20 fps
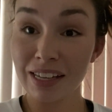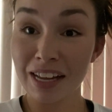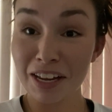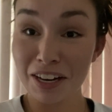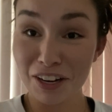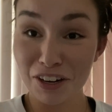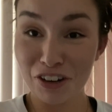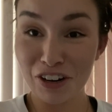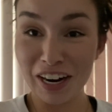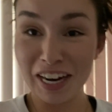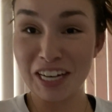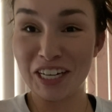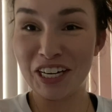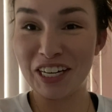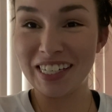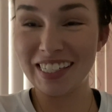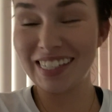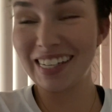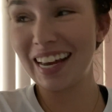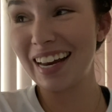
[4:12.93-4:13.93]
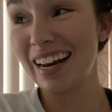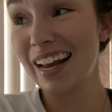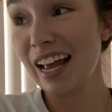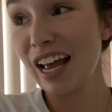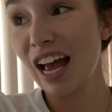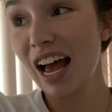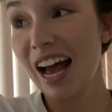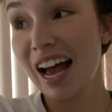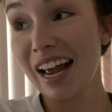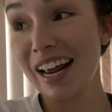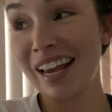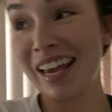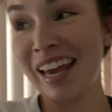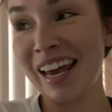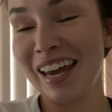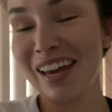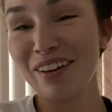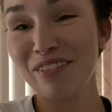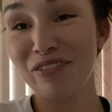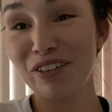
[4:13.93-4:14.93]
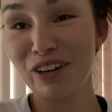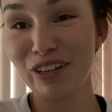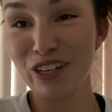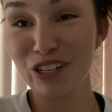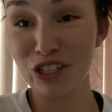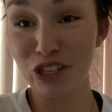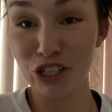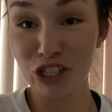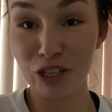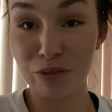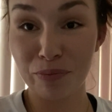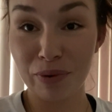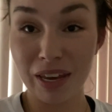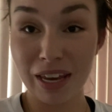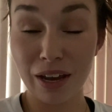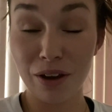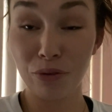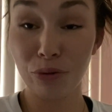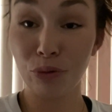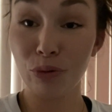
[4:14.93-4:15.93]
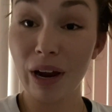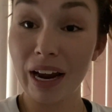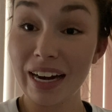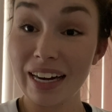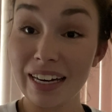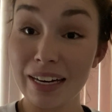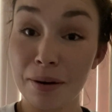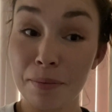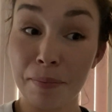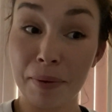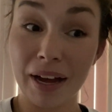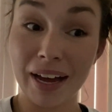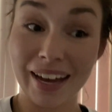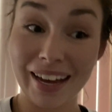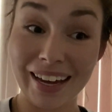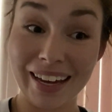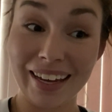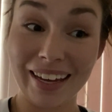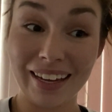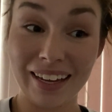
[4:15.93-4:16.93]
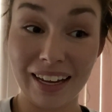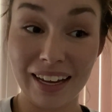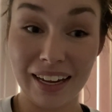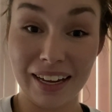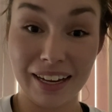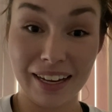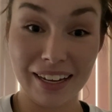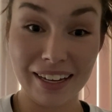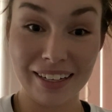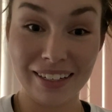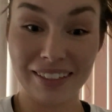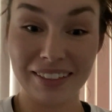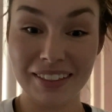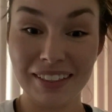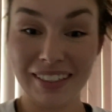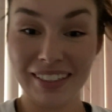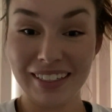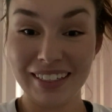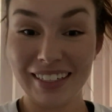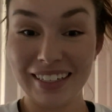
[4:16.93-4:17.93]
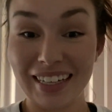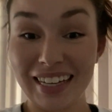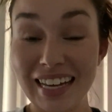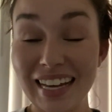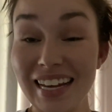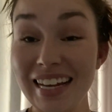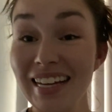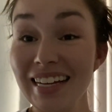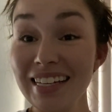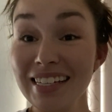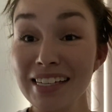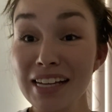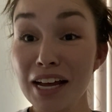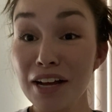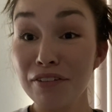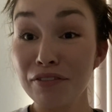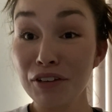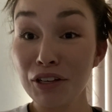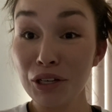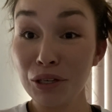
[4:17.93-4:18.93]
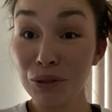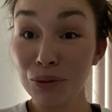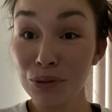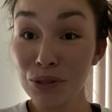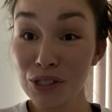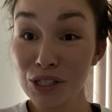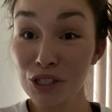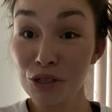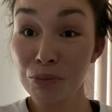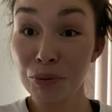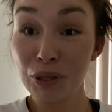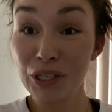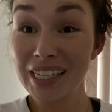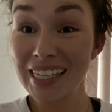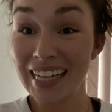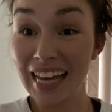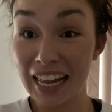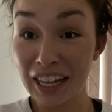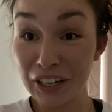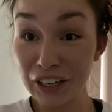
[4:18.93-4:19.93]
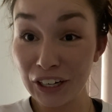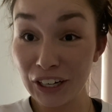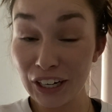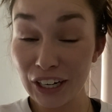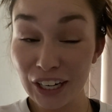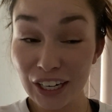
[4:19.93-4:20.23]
Like Greg just said, IKEA furniture should be rated by ease of use to put together.